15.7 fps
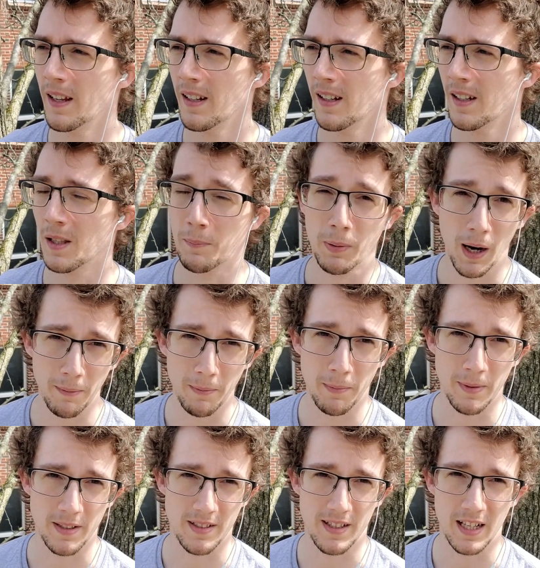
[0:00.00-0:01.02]
The problem
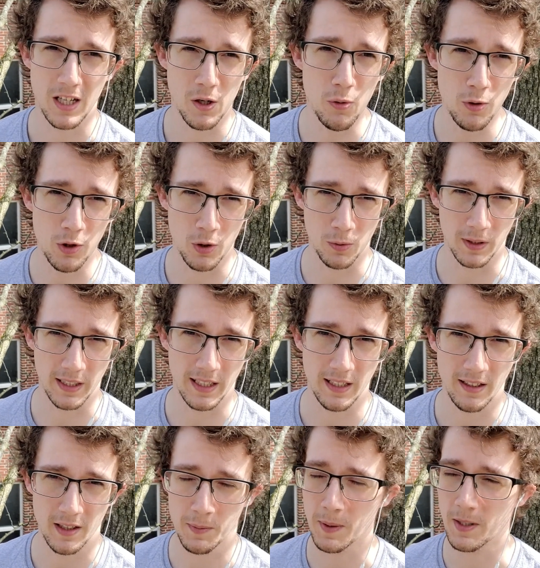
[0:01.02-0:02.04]
is that usually,
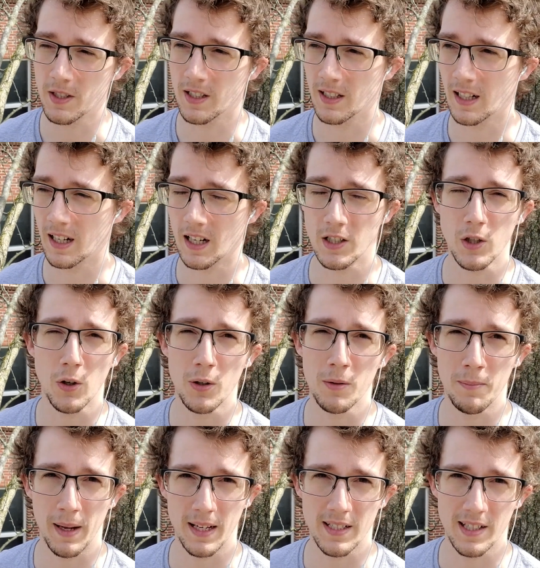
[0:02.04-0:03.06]
especially in like a
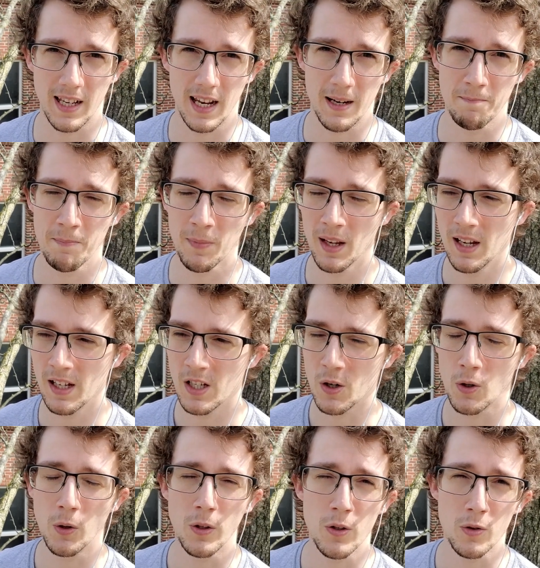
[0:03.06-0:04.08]
turn-based game, you
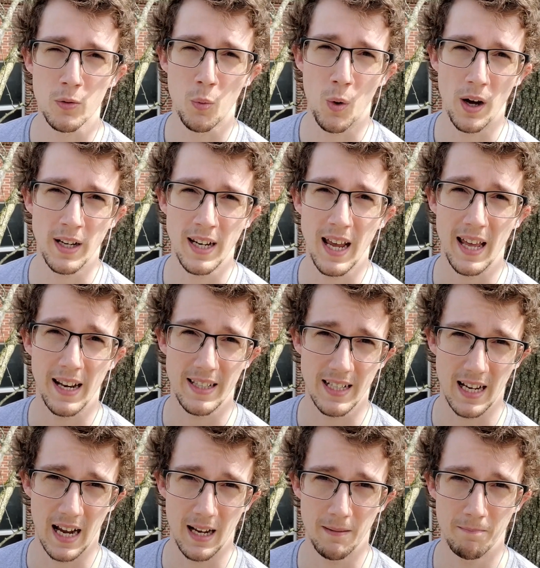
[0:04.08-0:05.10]
can only use one at a
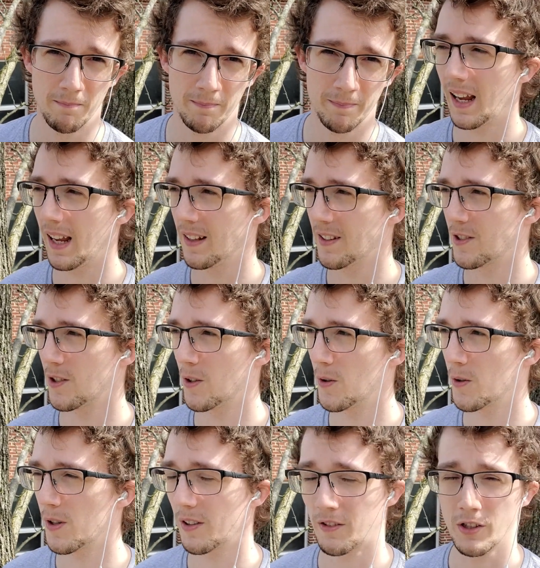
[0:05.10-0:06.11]
time. And
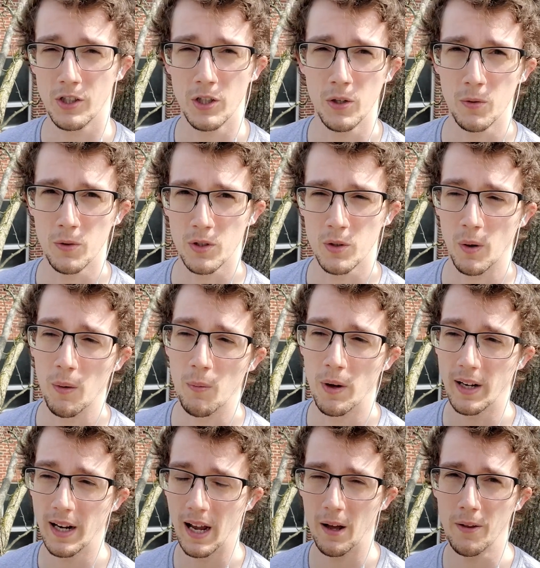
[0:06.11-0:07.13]
so you have to choose, do I
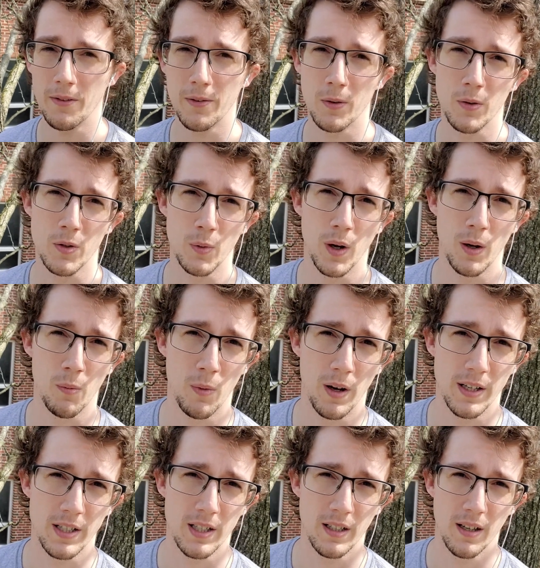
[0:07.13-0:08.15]
want health or do I
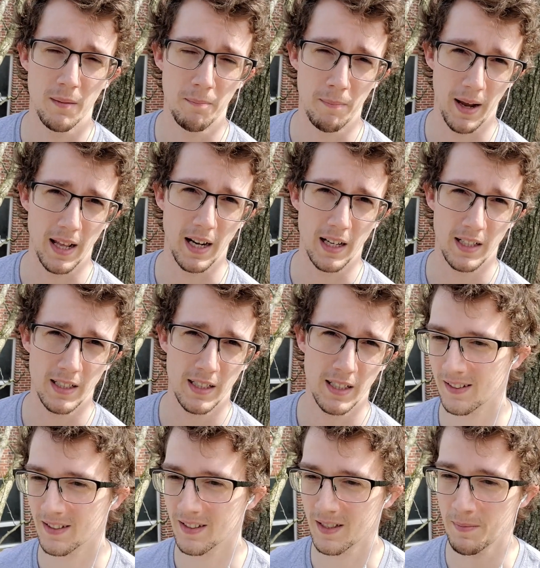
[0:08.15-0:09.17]
want mana?
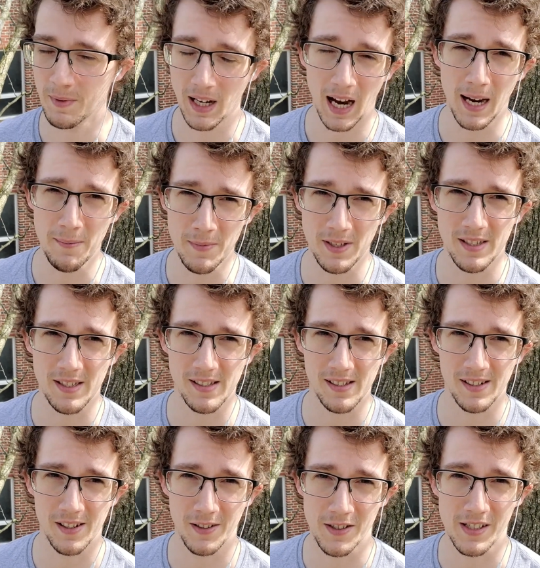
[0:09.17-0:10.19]
Sometimes
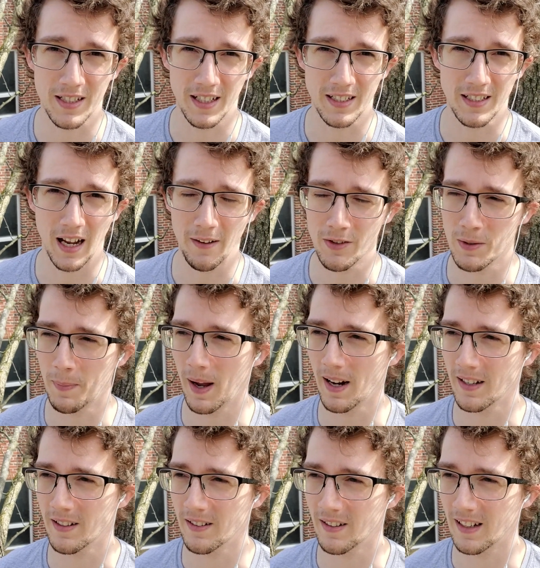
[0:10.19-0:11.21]
you're just in a tough
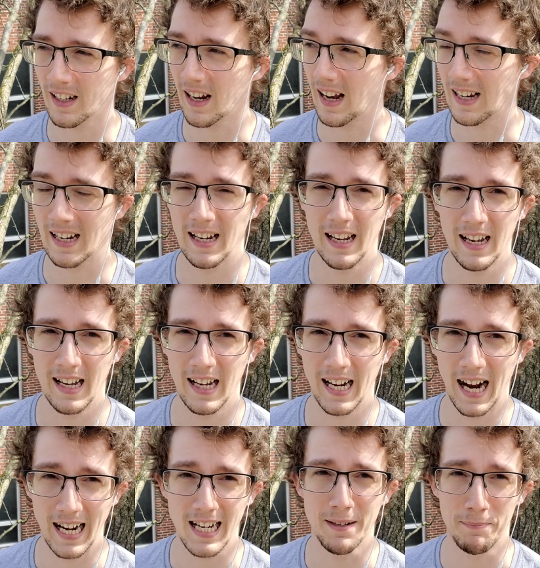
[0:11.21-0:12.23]
spot and you're like,
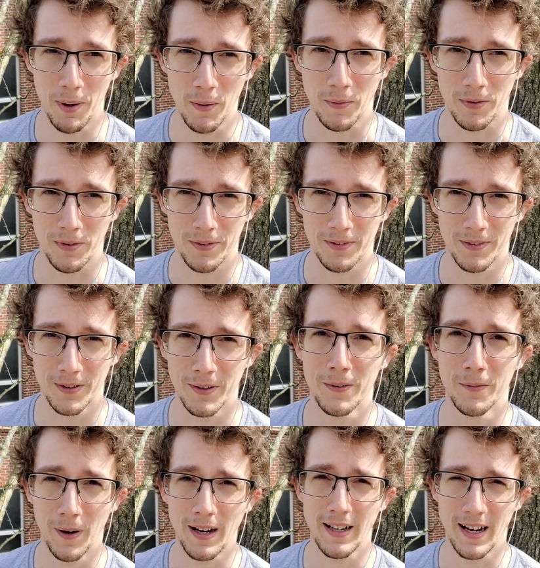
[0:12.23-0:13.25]
I need both
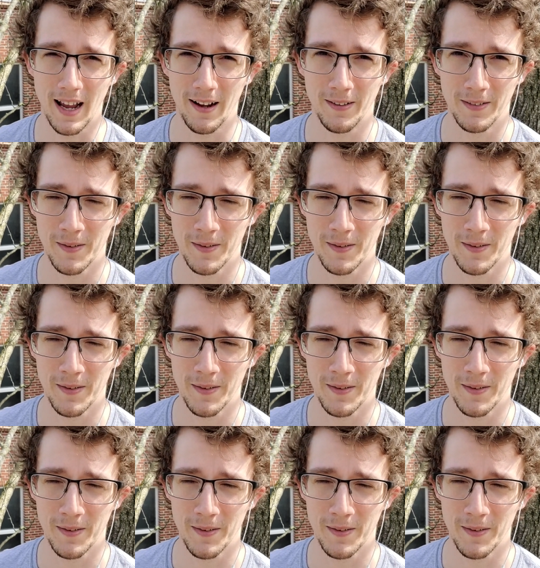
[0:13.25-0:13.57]
right now.